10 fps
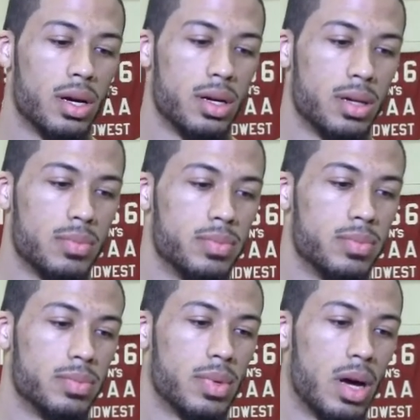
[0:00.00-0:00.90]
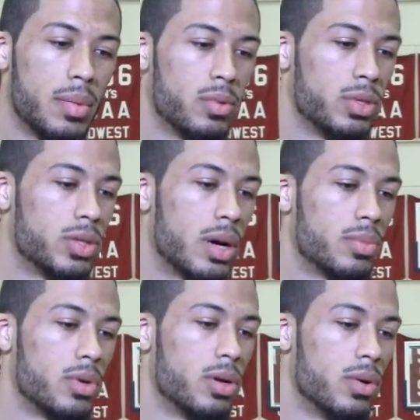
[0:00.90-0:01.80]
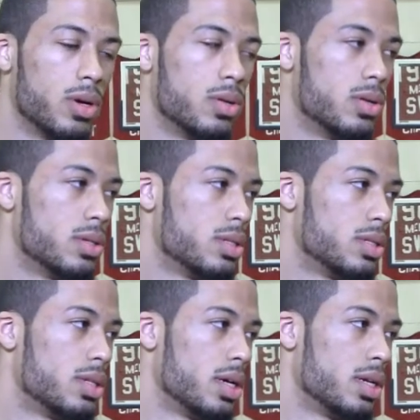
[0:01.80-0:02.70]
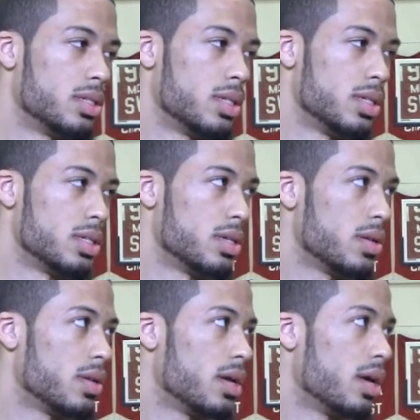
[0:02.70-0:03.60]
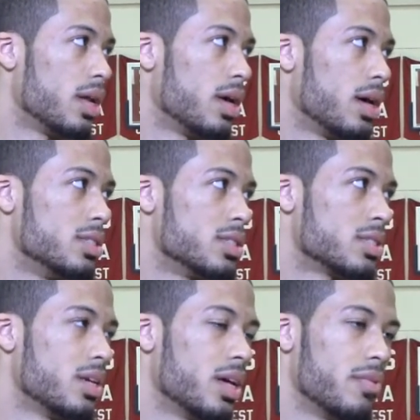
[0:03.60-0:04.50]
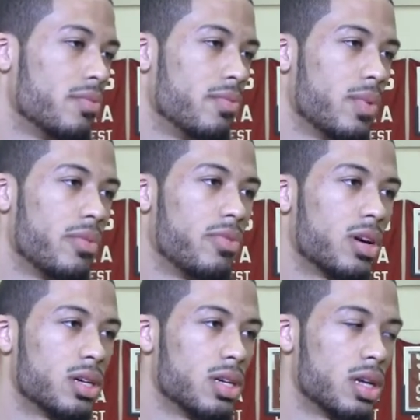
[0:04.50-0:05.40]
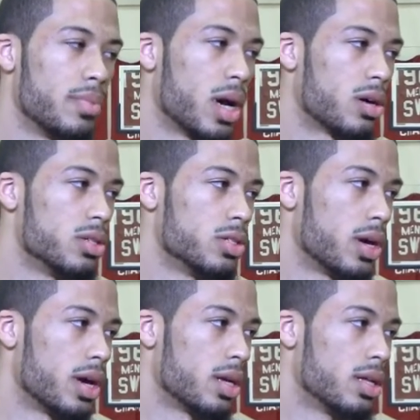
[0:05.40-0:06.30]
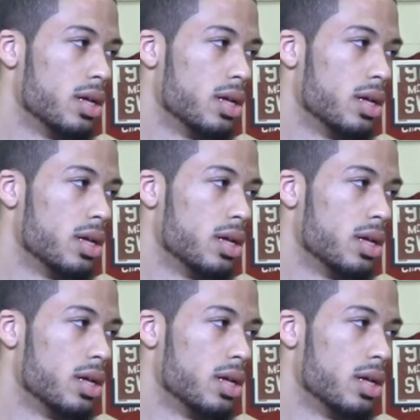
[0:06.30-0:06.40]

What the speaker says: Yeah. I mean, we dropped 3 in a row to end the season, and it felt good to get back on track.